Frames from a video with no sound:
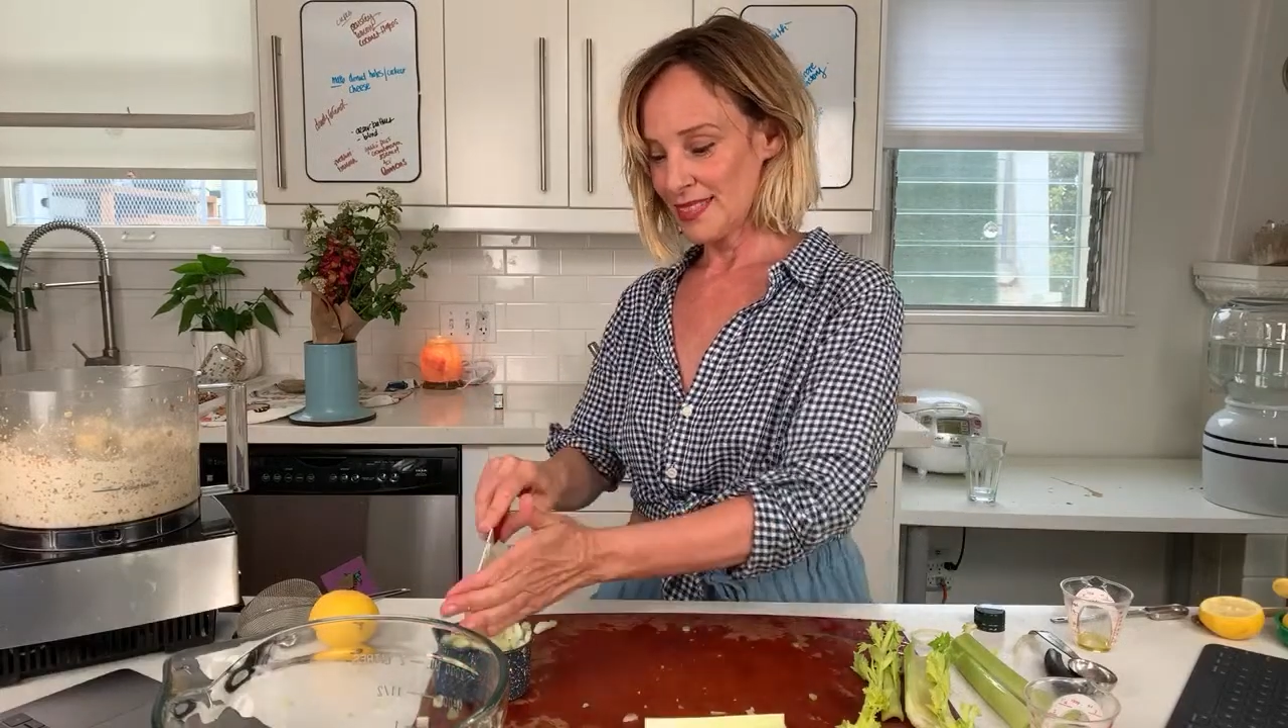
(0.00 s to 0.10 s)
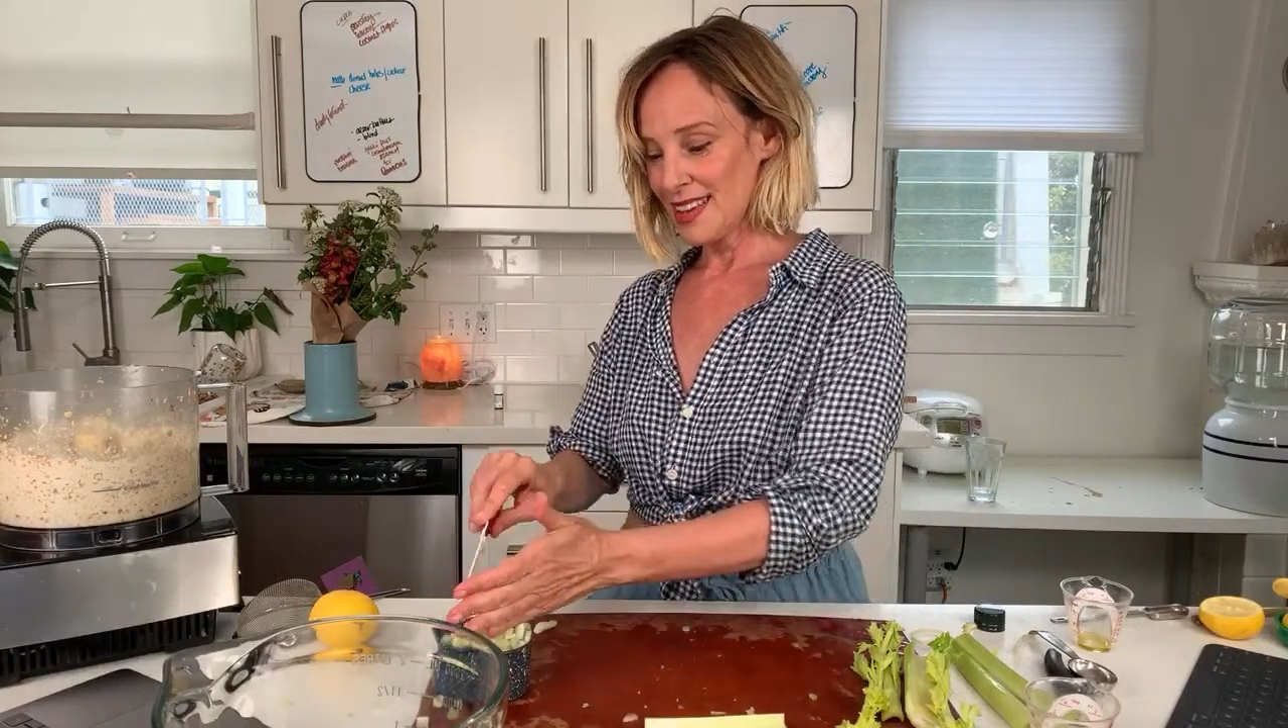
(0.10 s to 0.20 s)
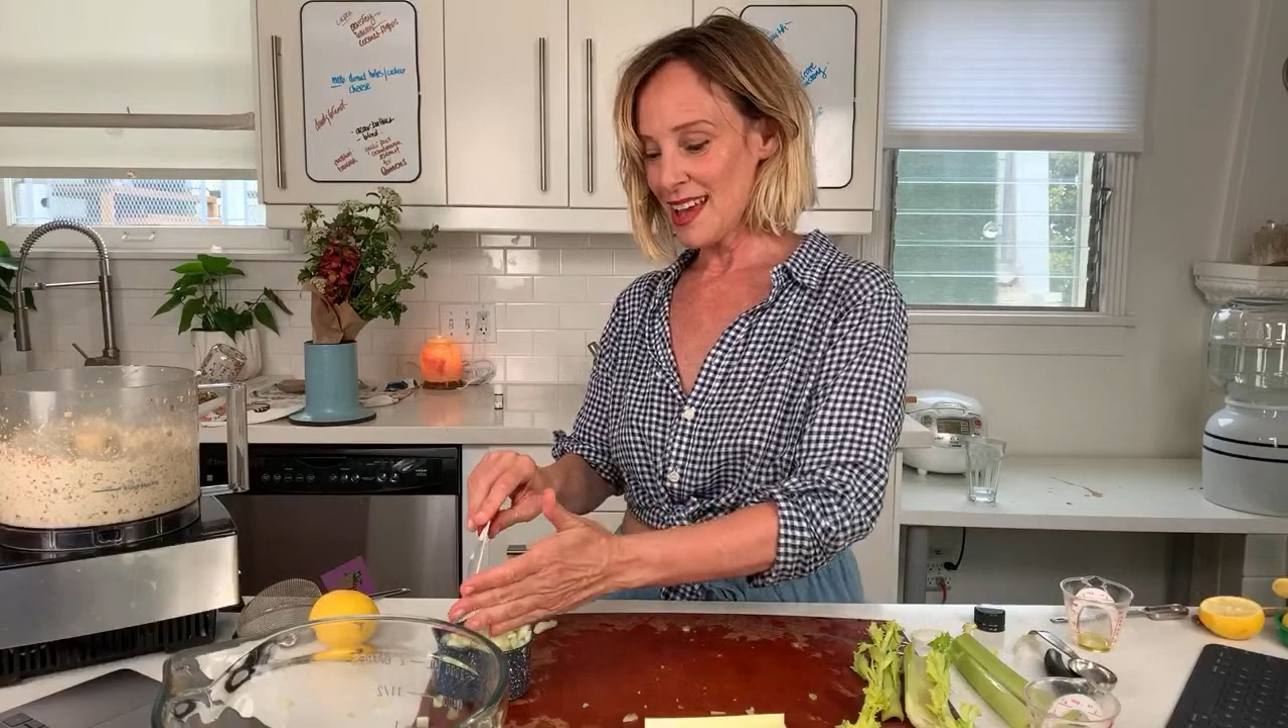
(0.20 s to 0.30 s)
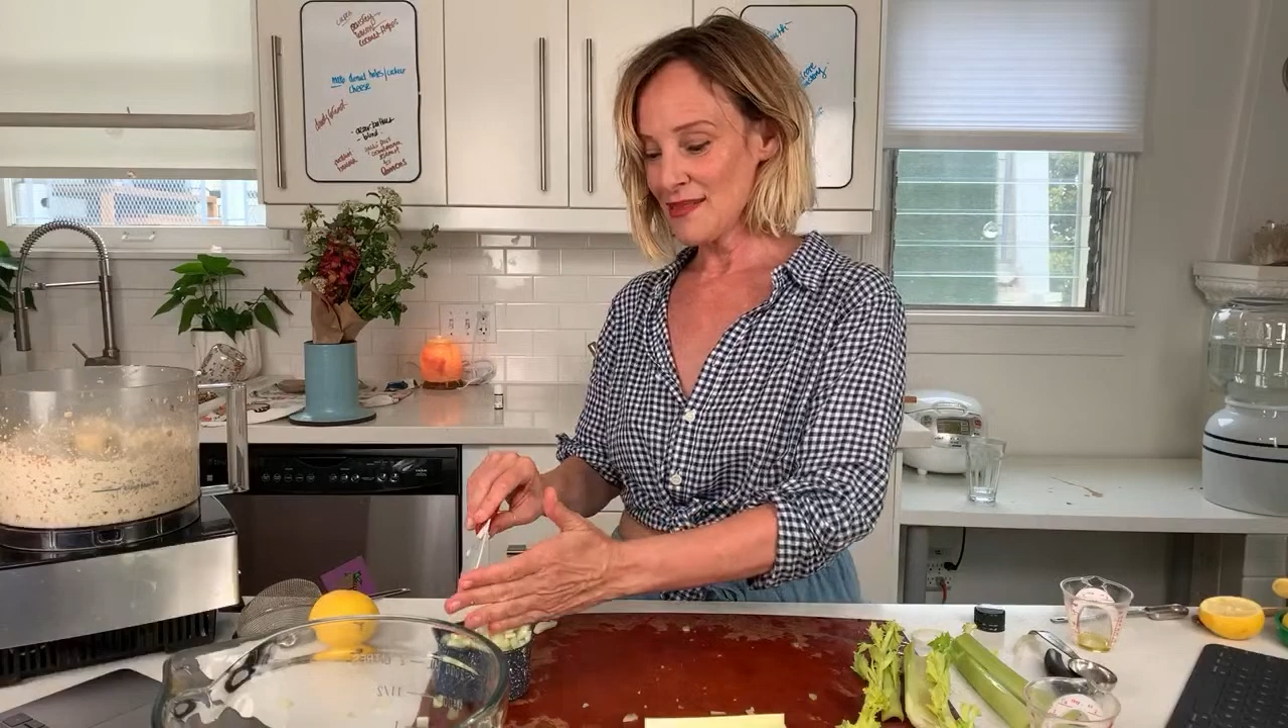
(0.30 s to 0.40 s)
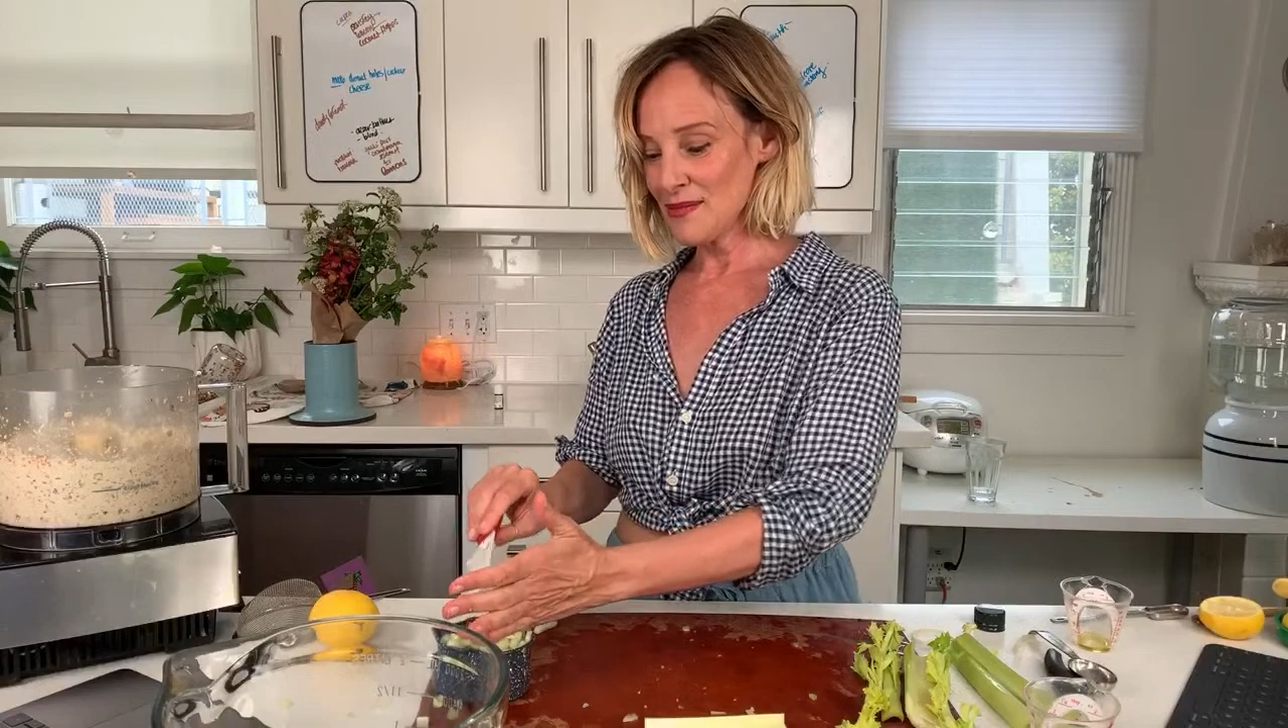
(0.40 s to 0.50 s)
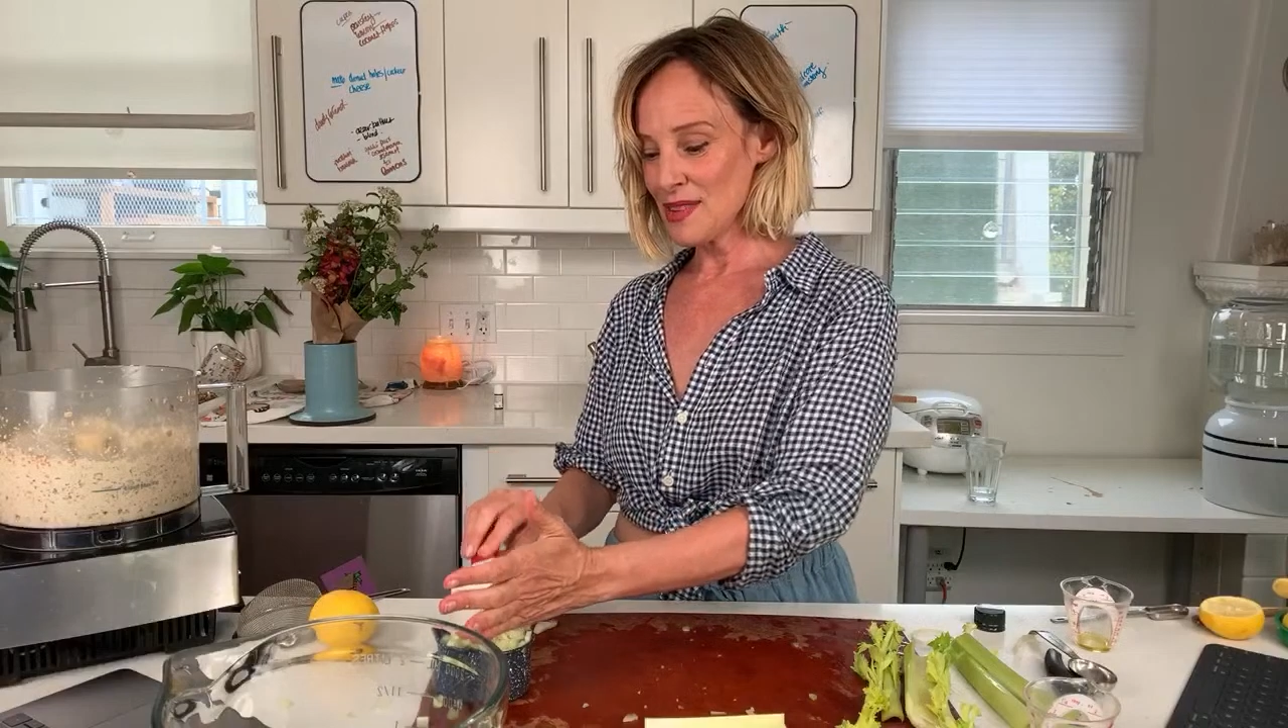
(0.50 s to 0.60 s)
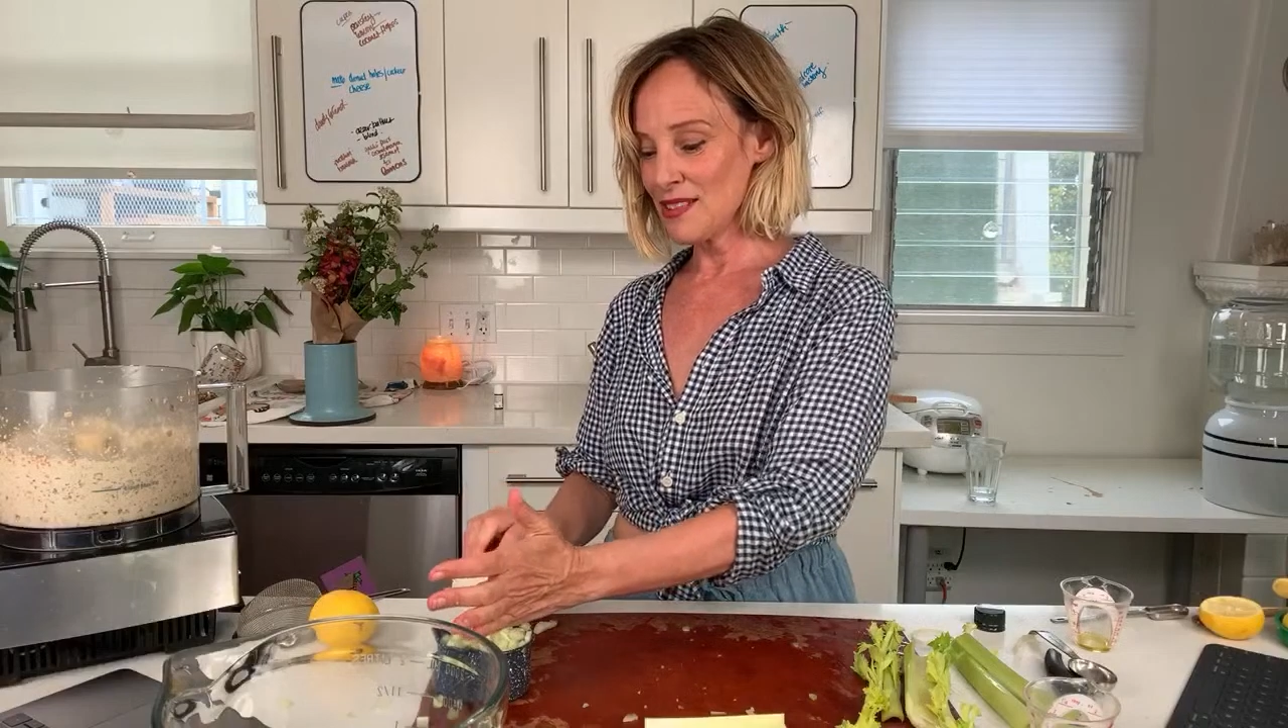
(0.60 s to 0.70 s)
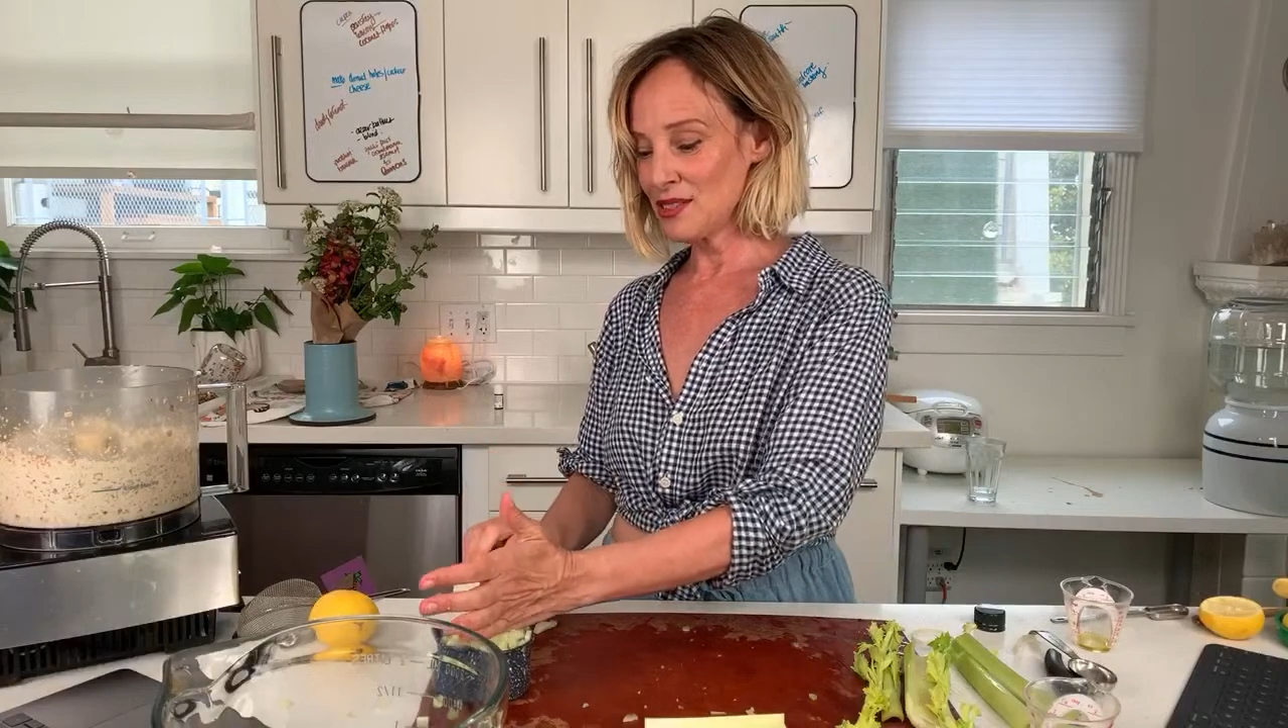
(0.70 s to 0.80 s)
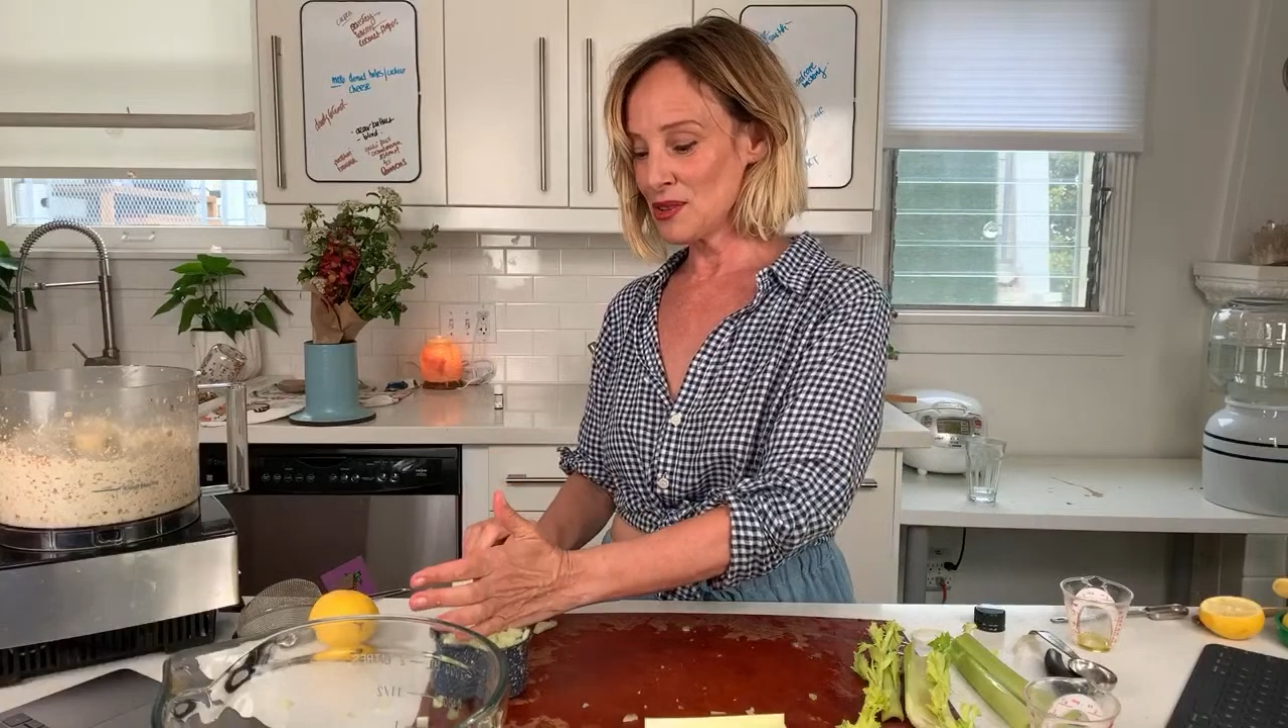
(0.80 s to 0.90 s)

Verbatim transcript: Okay, we have